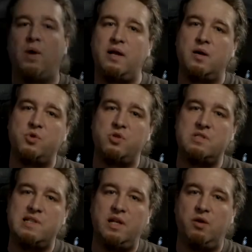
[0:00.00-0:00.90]
Welcome to
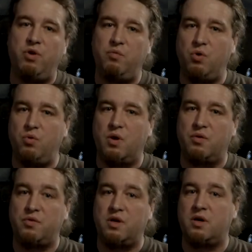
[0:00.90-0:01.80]
this little review
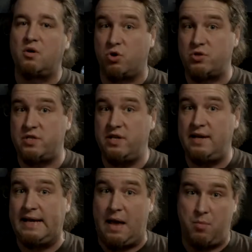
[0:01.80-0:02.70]
of the
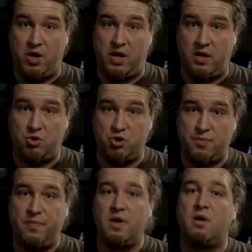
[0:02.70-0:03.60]
Chrosziel camera cage.
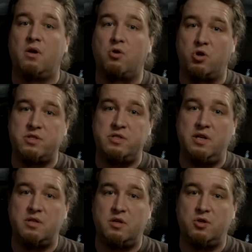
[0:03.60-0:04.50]

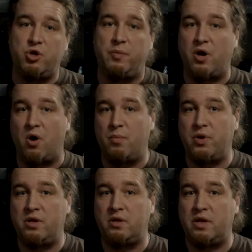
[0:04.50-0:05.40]
Chrosziel is a German
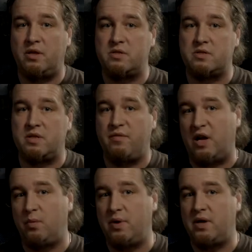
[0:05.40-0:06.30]
company that is
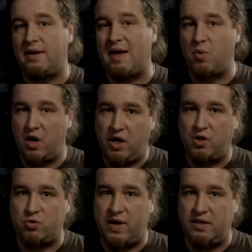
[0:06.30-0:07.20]
developing a camera
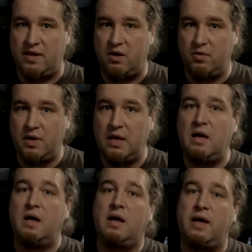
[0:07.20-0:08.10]
cage right now
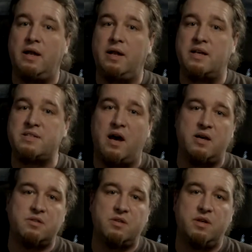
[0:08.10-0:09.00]
and has
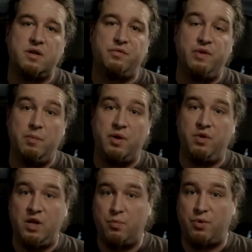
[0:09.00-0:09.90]
asked the film and
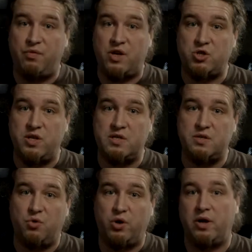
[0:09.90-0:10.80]
video
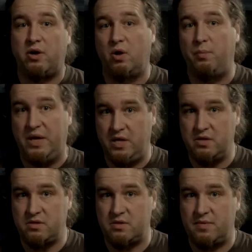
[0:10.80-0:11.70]
professionals for their
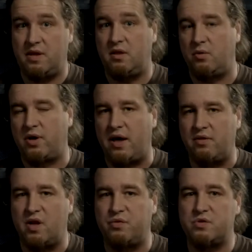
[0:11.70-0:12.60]
opinions, and they were
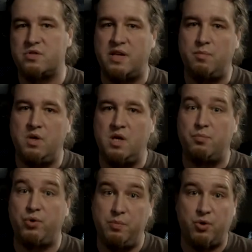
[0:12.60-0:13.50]
kind enough to send me a
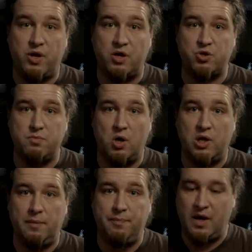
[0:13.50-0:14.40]
pre-production
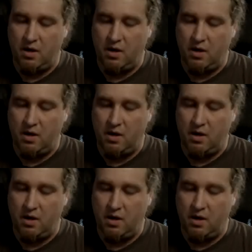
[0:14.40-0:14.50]
model,